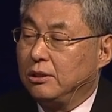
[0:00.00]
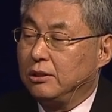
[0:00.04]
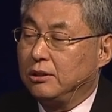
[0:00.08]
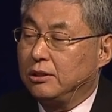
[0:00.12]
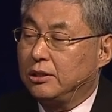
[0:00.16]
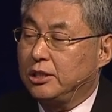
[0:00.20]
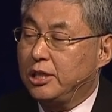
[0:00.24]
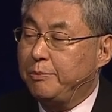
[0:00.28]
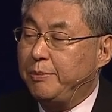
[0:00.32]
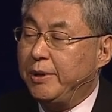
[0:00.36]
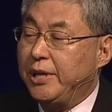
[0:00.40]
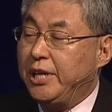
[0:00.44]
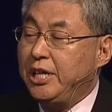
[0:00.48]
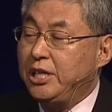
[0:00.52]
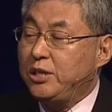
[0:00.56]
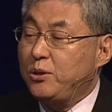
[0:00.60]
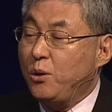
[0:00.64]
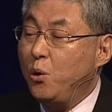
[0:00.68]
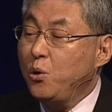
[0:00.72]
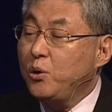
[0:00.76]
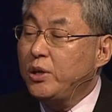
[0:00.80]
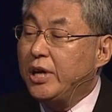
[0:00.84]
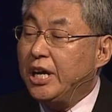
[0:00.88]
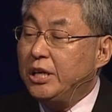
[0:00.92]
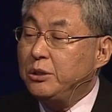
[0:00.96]
Japanese
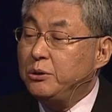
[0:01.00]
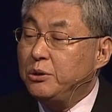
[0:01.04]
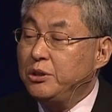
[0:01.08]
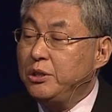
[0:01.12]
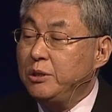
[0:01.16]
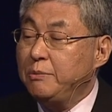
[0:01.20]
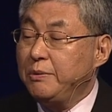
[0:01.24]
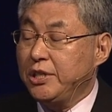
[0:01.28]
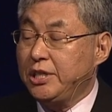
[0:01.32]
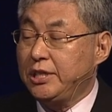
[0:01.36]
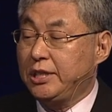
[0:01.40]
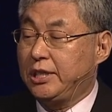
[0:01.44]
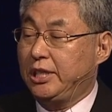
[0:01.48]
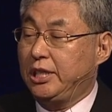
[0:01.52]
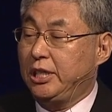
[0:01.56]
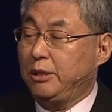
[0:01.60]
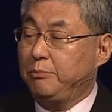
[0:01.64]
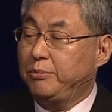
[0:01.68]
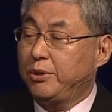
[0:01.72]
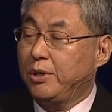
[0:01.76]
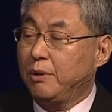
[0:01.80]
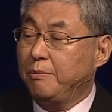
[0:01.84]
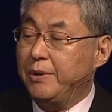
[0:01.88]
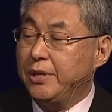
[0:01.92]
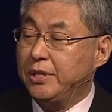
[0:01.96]
Hokkaido University
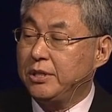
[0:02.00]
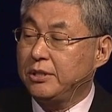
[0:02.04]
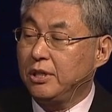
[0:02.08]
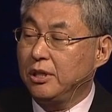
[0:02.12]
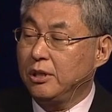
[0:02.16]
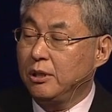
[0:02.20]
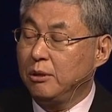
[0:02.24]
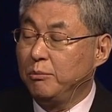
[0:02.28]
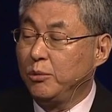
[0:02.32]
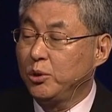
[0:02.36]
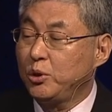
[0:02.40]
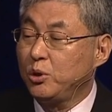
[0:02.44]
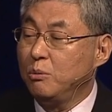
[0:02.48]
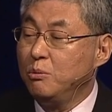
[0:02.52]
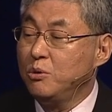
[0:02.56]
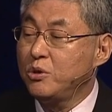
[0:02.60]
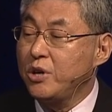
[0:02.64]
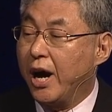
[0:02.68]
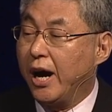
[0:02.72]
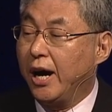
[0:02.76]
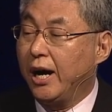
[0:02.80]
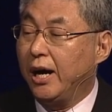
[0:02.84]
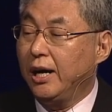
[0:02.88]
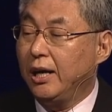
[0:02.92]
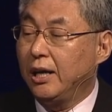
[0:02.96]
Professor
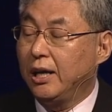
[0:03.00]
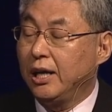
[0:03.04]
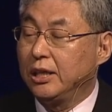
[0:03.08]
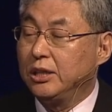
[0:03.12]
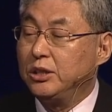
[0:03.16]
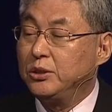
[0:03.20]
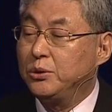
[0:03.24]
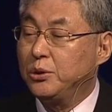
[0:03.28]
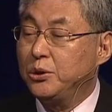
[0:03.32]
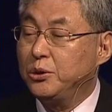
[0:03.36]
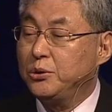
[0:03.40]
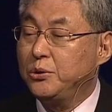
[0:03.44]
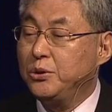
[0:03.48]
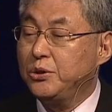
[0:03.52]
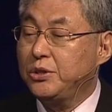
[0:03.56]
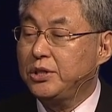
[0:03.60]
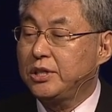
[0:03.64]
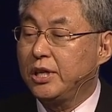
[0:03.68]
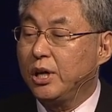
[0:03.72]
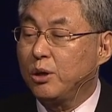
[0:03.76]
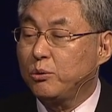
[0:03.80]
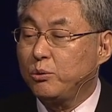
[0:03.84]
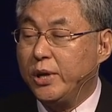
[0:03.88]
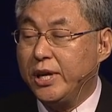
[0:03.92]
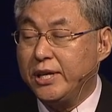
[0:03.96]
Motomura introduced
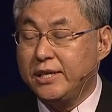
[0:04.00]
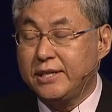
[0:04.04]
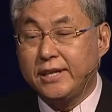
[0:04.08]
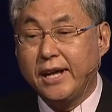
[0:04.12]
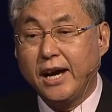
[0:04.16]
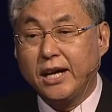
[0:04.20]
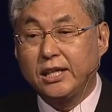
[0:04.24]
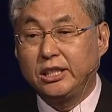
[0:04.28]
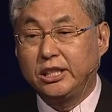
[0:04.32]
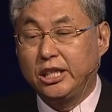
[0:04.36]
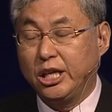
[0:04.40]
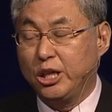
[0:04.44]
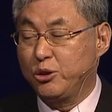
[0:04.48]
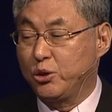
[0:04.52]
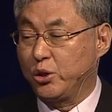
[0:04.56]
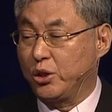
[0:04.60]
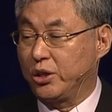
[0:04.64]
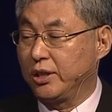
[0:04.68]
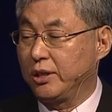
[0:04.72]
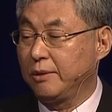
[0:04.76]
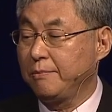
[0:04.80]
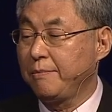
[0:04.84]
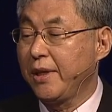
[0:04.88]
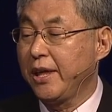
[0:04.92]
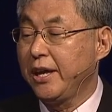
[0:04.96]
the KAIST
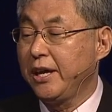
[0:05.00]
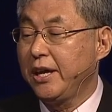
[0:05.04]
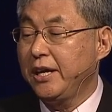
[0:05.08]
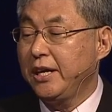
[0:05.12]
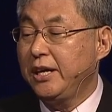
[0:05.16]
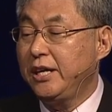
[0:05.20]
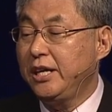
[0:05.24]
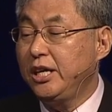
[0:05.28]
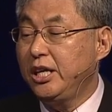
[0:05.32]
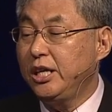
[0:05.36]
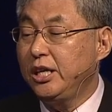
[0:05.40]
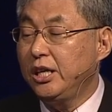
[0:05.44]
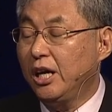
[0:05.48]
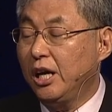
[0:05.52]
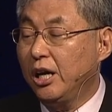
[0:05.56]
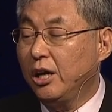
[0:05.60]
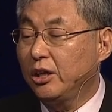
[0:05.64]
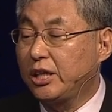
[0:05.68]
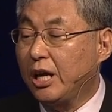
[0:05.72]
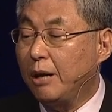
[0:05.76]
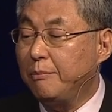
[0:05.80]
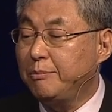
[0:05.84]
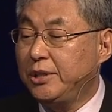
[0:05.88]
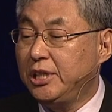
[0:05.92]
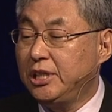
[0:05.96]
architecture. He
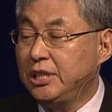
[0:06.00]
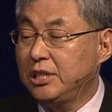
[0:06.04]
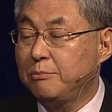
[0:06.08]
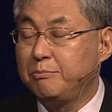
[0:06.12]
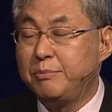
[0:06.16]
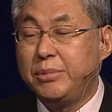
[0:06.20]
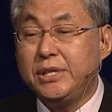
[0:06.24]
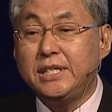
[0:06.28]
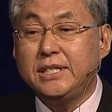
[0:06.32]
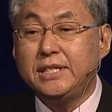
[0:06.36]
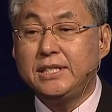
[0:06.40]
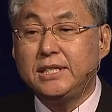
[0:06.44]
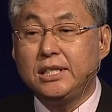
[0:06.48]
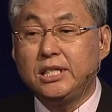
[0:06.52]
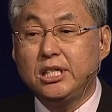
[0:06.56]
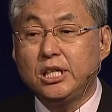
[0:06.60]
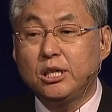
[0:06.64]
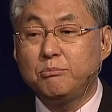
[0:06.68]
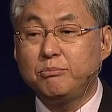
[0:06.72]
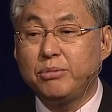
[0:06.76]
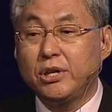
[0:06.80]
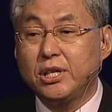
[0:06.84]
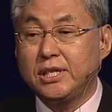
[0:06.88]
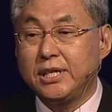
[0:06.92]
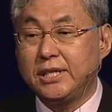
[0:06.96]
adopted the bit
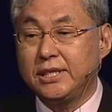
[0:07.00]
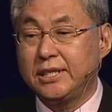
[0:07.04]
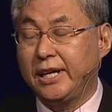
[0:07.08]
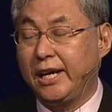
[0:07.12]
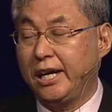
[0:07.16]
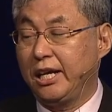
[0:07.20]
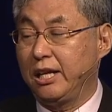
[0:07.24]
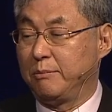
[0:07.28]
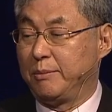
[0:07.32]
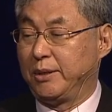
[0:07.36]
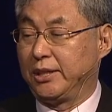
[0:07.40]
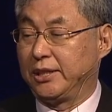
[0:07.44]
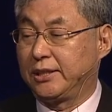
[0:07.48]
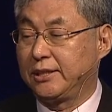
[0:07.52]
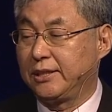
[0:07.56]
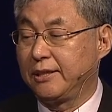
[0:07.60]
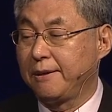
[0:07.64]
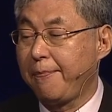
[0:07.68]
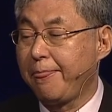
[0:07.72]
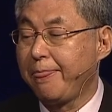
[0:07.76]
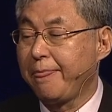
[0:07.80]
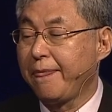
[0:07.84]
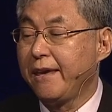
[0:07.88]
serial processing element.